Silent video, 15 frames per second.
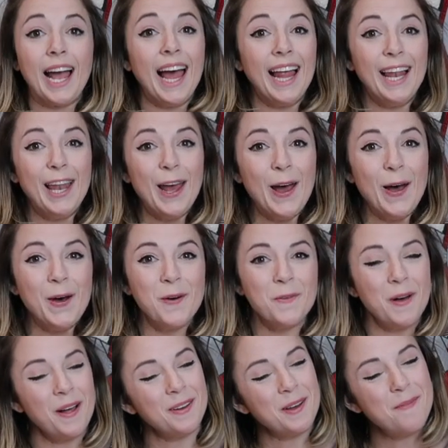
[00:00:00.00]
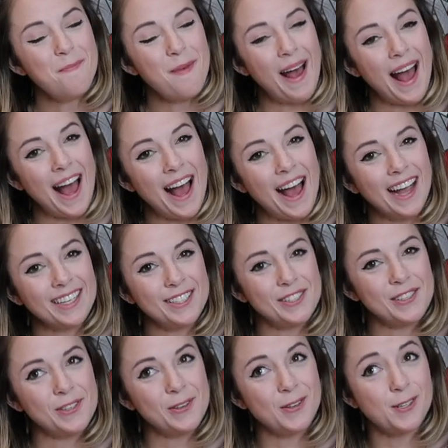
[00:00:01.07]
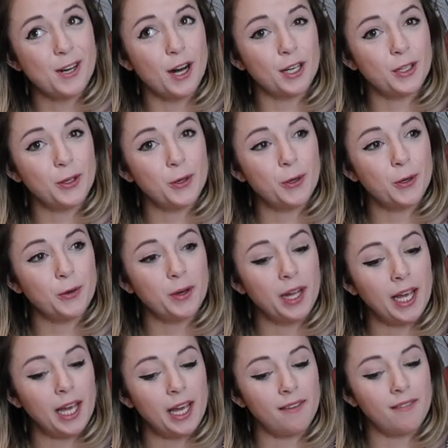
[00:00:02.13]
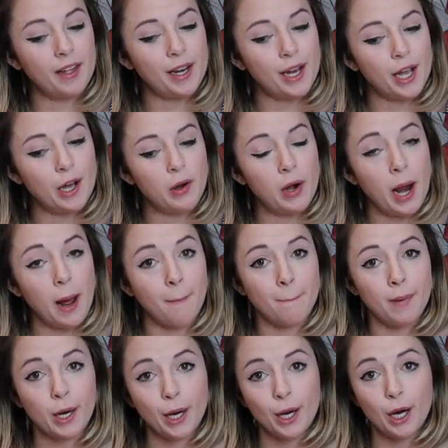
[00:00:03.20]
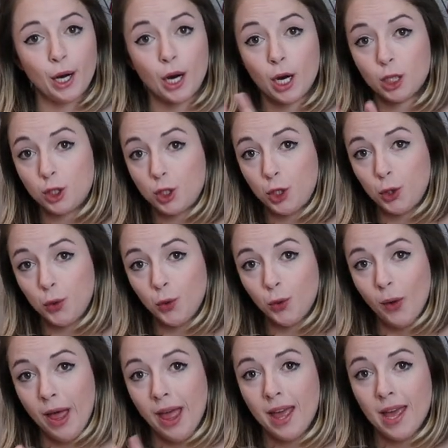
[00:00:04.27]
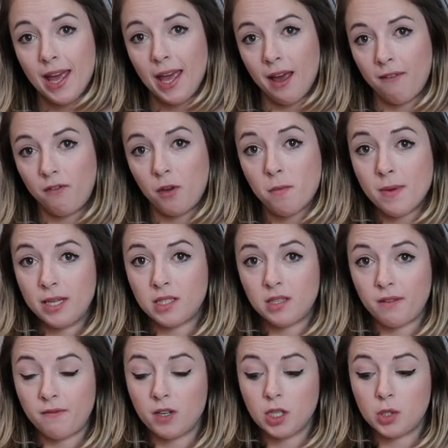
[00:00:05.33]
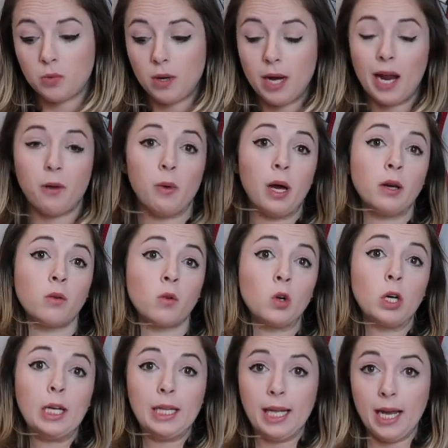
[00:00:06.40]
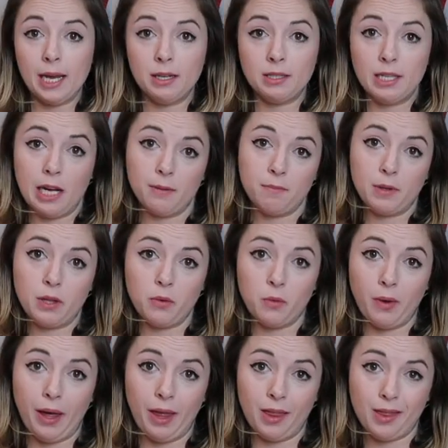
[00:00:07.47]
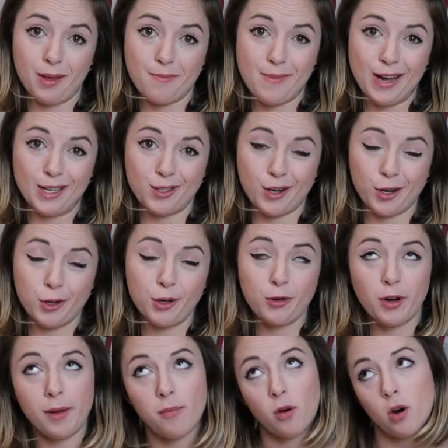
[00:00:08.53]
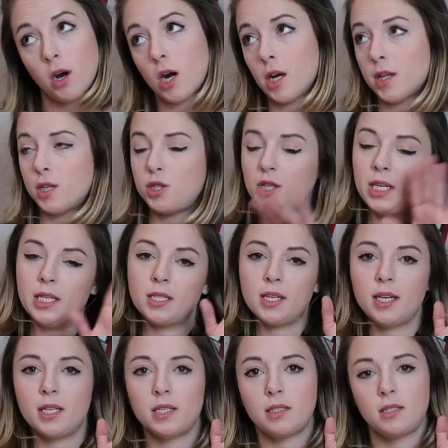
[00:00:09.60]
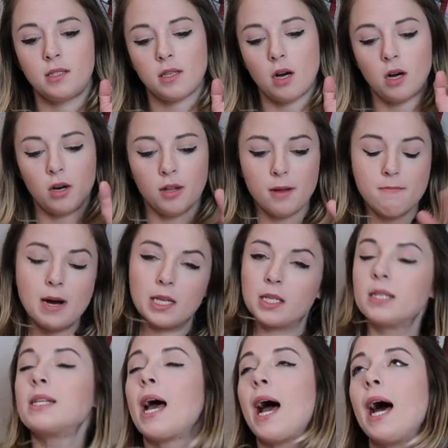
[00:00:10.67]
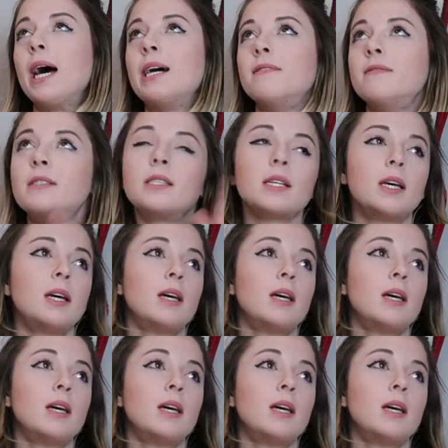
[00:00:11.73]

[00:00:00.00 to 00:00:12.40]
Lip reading: Hello, welcome back to charcuterie video number 2. If you missed the first one, I went really in depth with my charcuterie board, all the cheeses, all the must-haves.